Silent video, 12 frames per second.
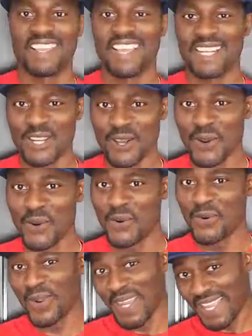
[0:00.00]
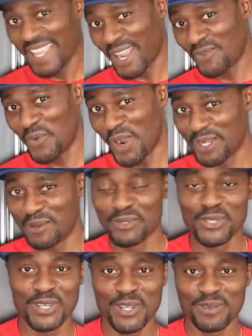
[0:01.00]
Hello, and welcome
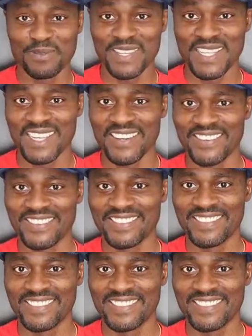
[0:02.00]
to another video.